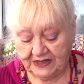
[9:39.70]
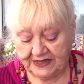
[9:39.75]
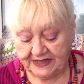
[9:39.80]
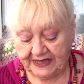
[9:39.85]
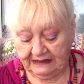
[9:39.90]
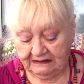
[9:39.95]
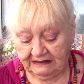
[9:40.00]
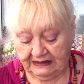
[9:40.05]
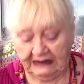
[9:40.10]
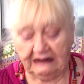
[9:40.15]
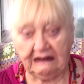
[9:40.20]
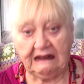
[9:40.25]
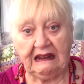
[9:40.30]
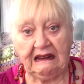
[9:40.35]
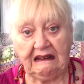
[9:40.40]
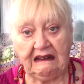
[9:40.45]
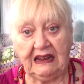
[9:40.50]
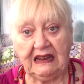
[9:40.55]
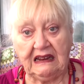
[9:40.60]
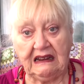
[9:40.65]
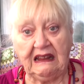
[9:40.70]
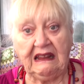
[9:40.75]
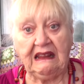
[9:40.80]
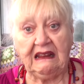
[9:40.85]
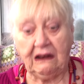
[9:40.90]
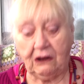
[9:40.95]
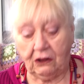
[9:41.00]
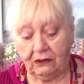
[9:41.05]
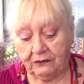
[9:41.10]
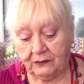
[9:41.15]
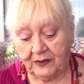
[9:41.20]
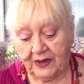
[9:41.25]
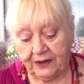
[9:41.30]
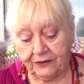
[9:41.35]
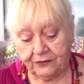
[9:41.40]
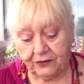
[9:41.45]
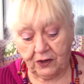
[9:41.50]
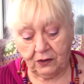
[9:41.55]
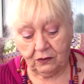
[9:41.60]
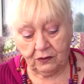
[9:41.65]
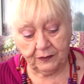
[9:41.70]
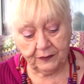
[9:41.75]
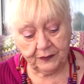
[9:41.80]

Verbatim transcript: ting-a-ling-a-ling-a-ling all the way through.